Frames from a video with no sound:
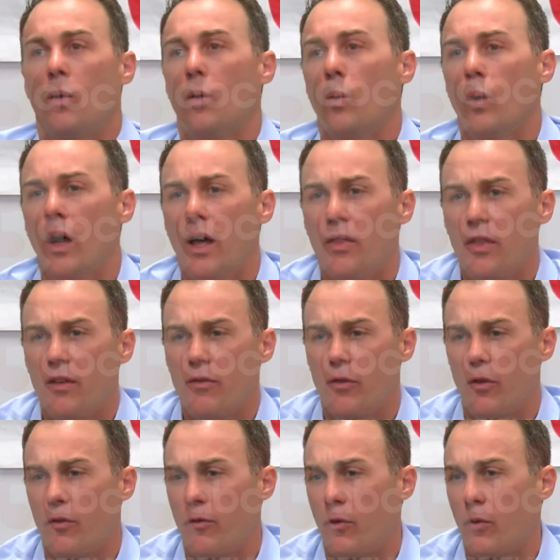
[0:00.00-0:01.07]
well, I think
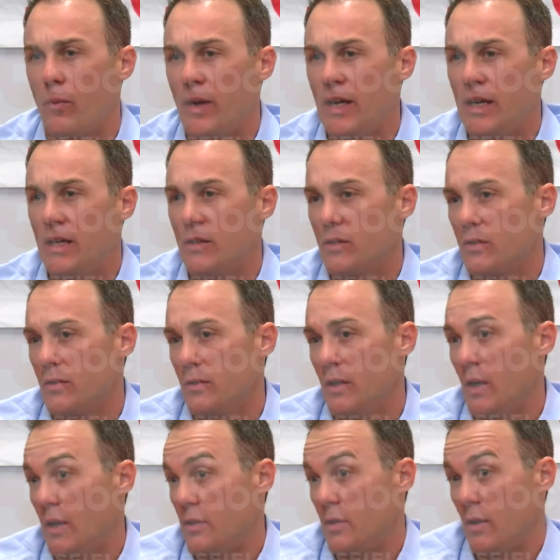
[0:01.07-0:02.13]
for, for me, it's, you
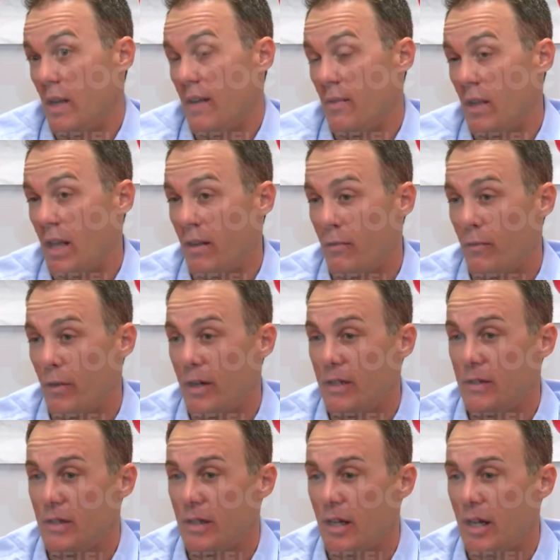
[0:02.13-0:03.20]
know, I still have a lot of
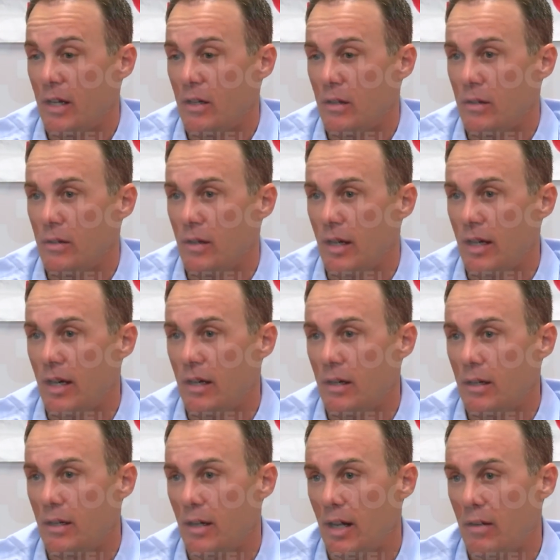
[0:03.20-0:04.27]
friends and, and, and,
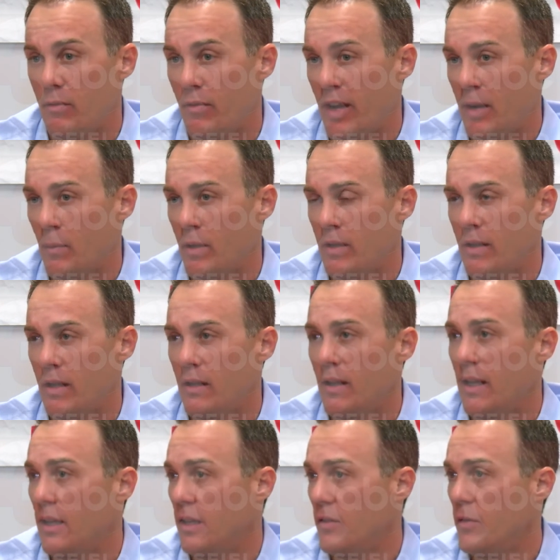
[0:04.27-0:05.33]
and family that,
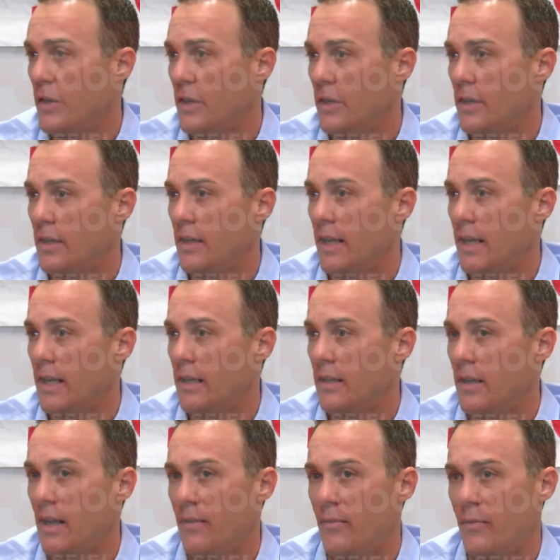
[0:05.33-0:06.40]
that live here, and,
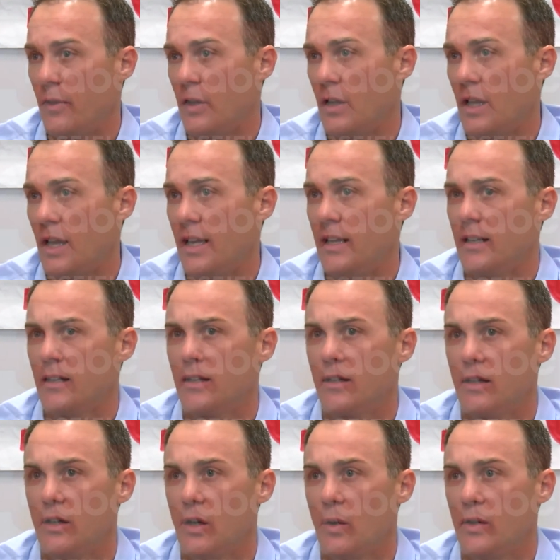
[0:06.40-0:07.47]
and I feel like,
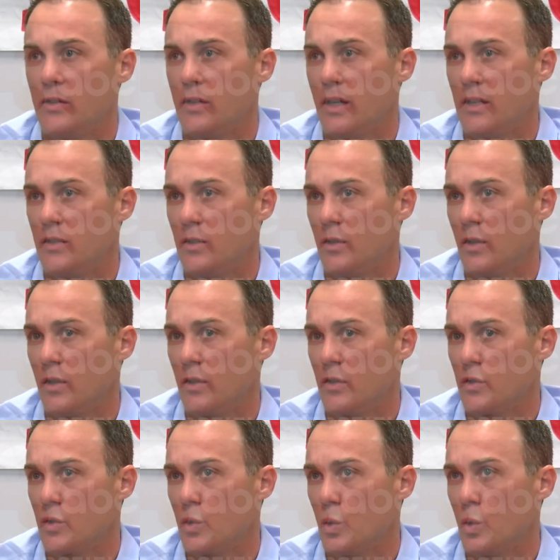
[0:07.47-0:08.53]
you know, as you, as you look at the
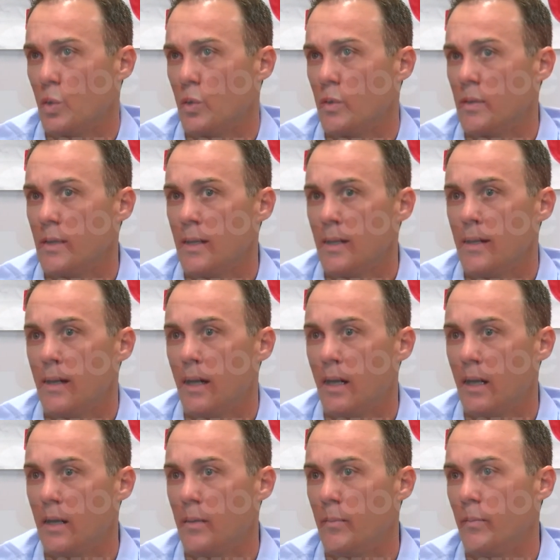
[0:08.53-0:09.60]
school,
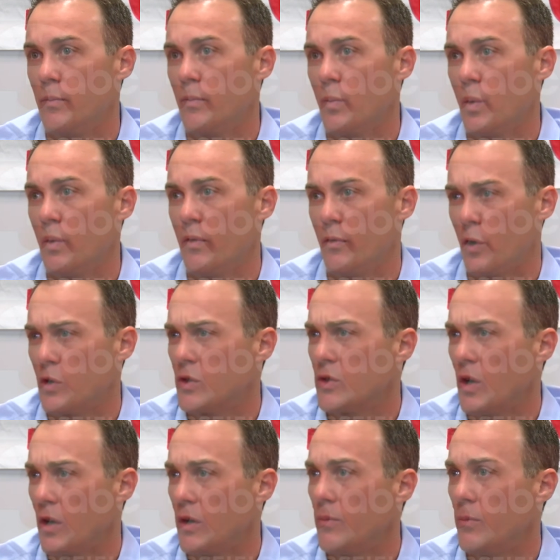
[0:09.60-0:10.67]
um, when we first
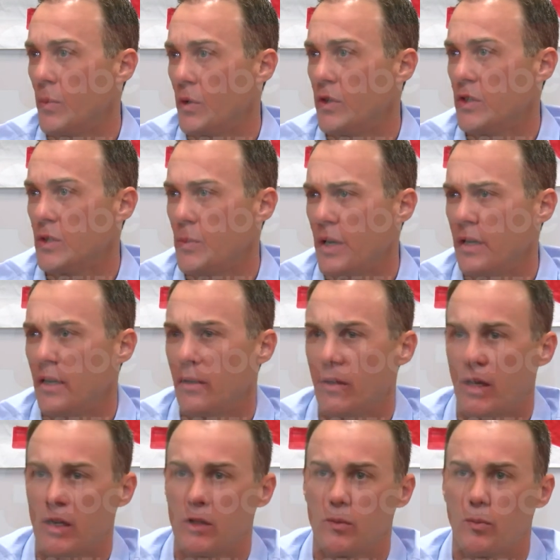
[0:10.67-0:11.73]
started participating in
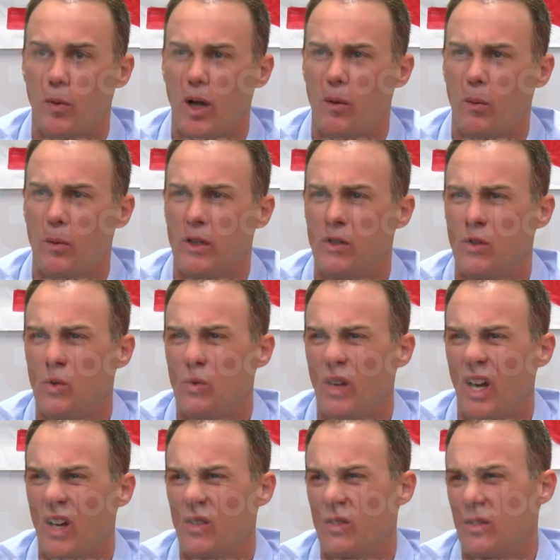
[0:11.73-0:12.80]
things, probably
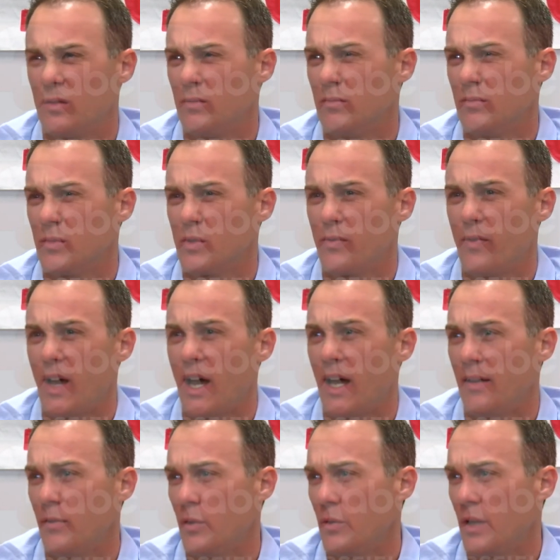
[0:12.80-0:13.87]

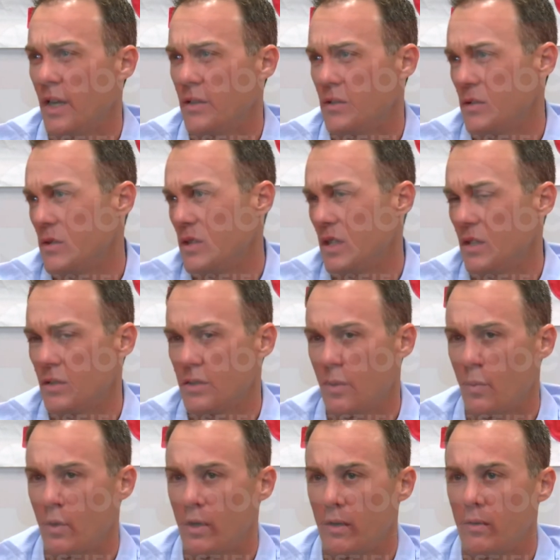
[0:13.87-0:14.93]
2005, 2006,
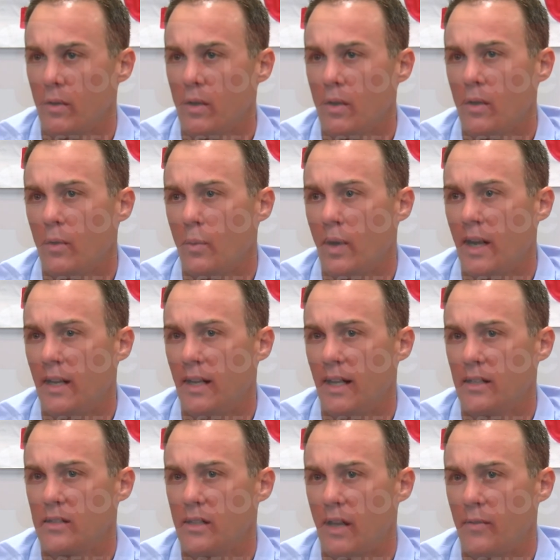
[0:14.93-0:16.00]
somewhere right in
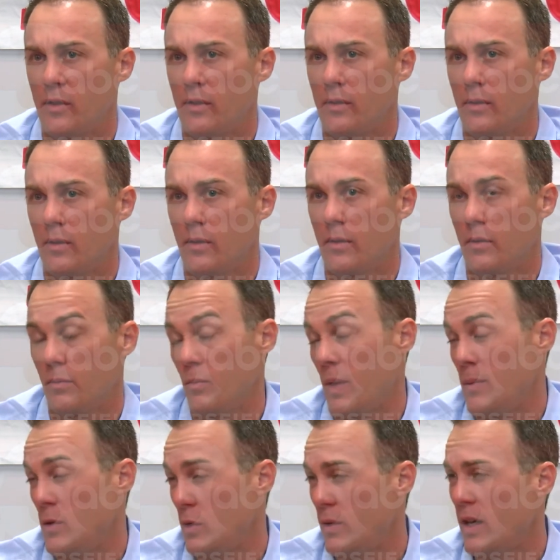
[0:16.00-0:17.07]
that seven, or
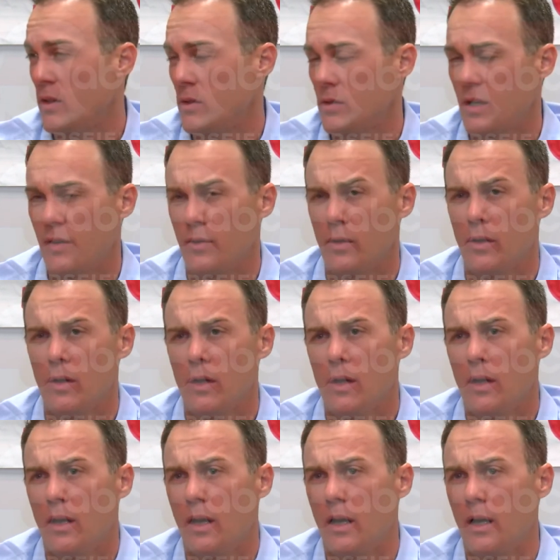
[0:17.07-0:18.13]
maybe 2007,
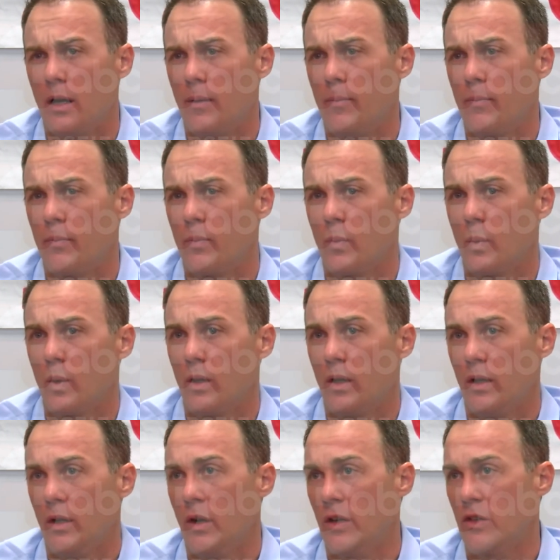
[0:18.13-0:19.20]
um,
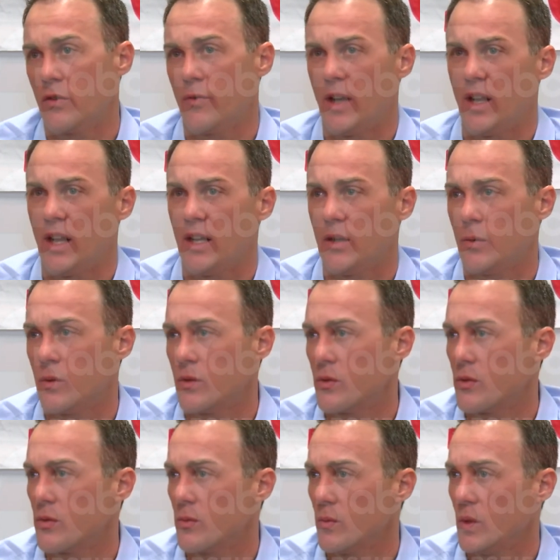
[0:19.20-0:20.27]
you know, I just felt like it
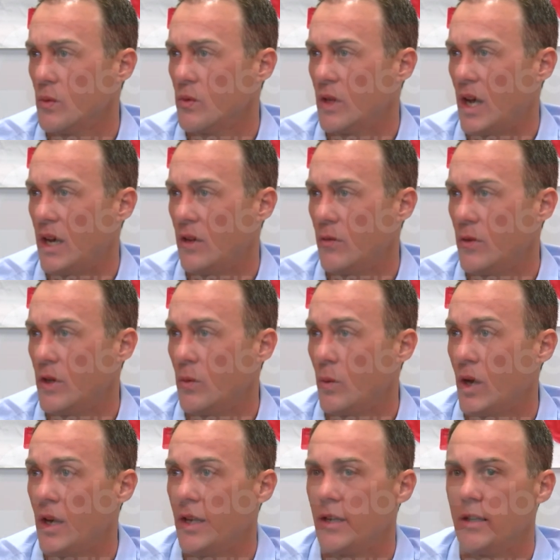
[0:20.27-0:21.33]
was, it was kind of in a
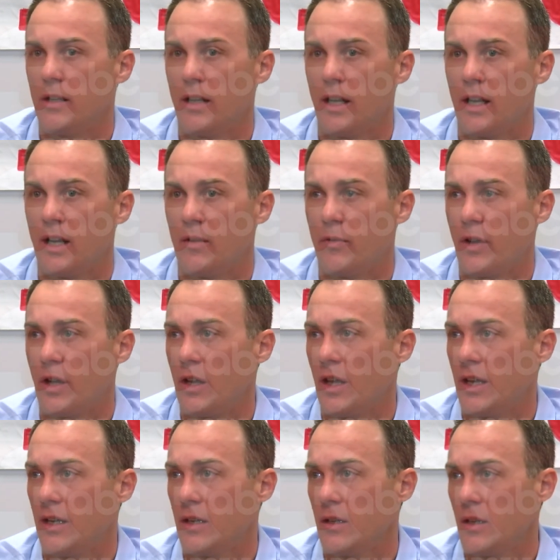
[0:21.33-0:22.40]
rut, and I felt
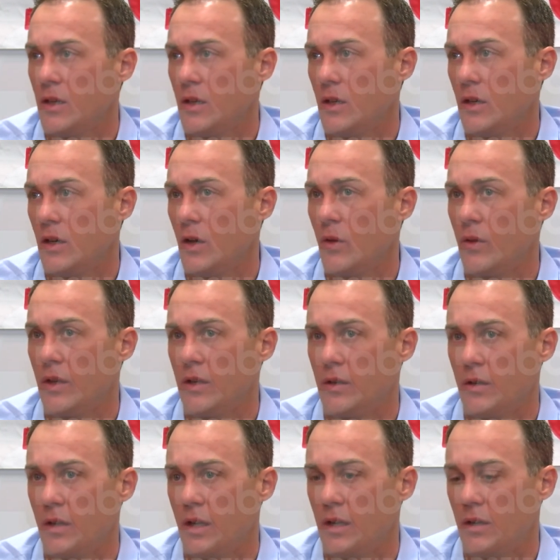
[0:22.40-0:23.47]
like, you know, that,
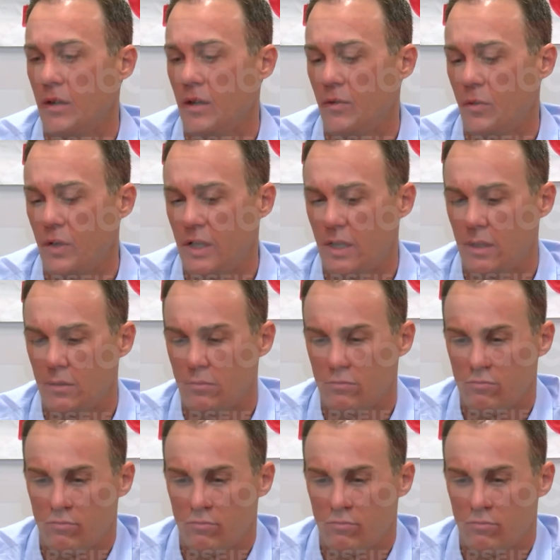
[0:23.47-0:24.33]
that if we could